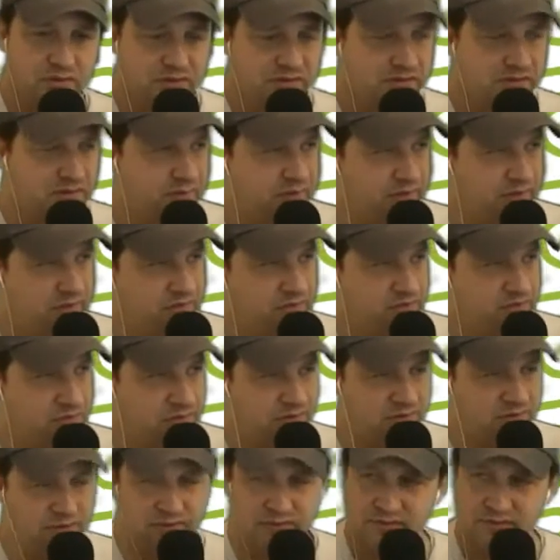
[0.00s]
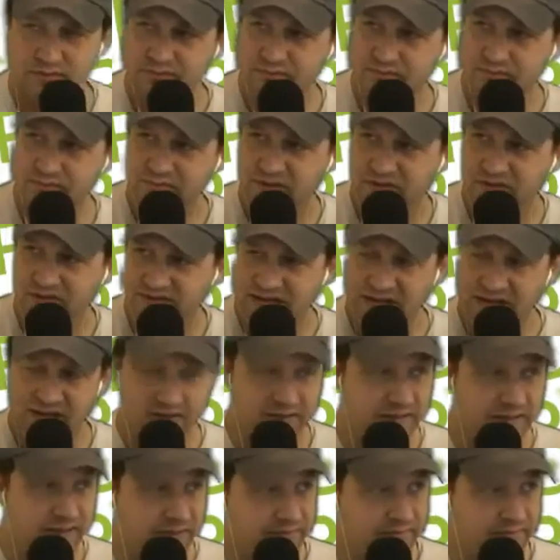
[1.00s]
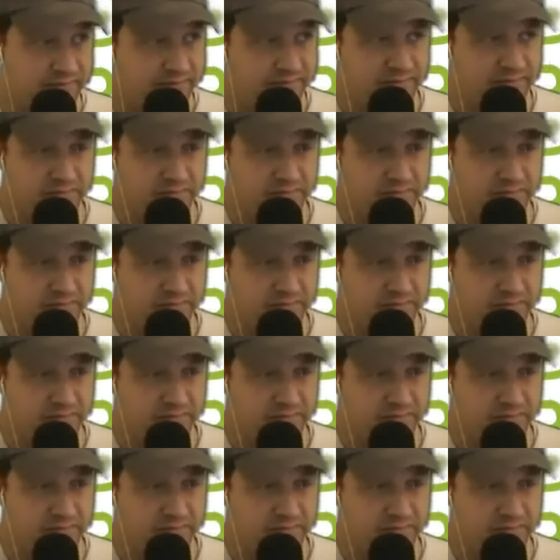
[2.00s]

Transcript: at least somebody knows what it does. That sounded neat.